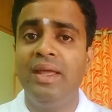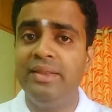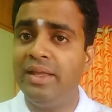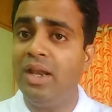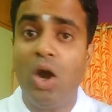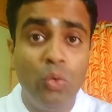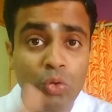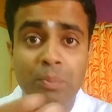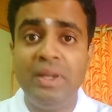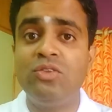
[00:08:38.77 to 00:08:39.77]
Then how do
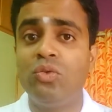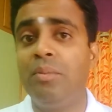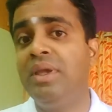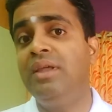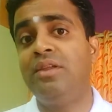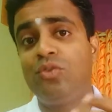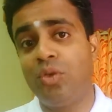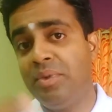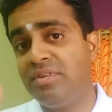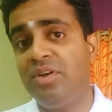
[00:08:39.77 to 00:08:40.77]
you please Swami? Then
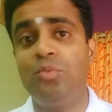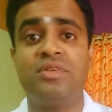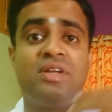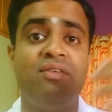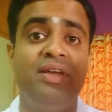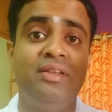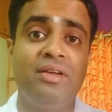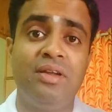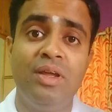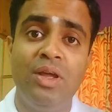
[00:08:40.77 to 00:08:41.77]
Swami said, you must have
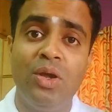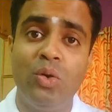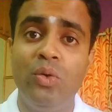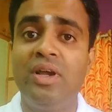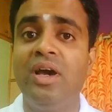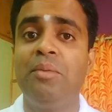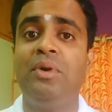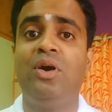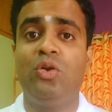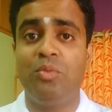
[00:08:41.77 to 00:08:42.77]
either good
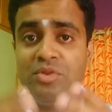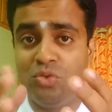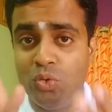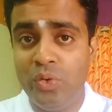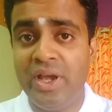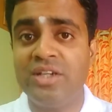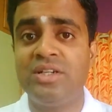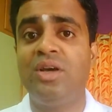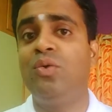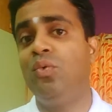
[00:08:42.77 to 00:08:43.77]
karma or you must do good
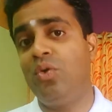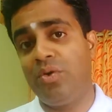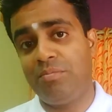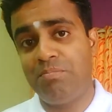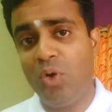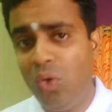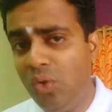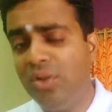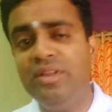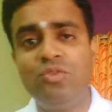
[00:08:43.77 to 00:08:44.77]
action now or
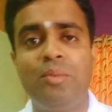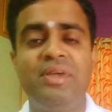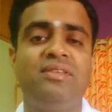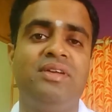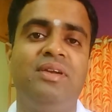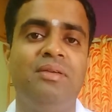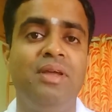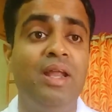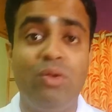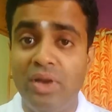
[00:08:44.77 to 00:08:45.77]
all this Swami has said.
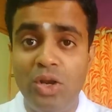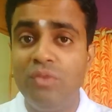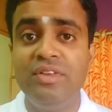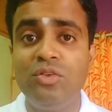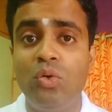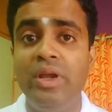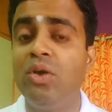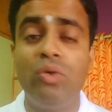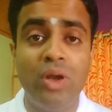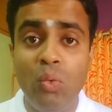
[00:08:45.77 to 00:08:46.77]
Now none of this is holding
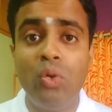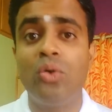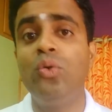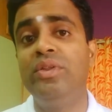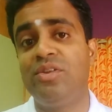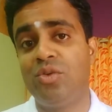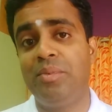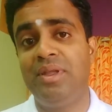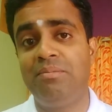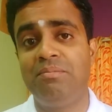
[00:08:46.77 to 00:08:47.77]
good. Now what to do then
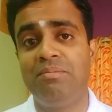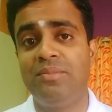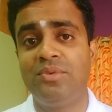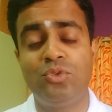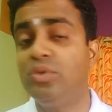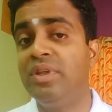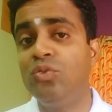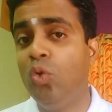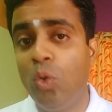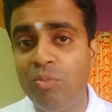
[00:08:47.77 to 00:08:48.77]
Swami? So there is
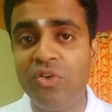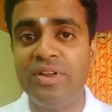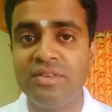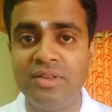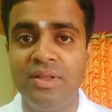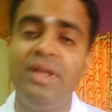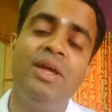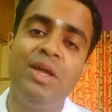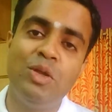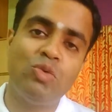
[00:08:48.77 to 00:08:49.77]
no hope for us.
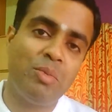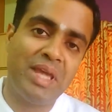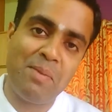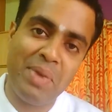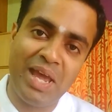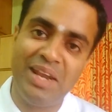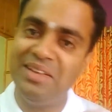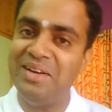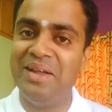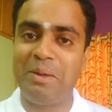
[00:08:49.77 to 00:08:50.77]
Swami came back
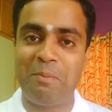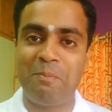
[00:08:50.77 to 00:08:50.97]
another day.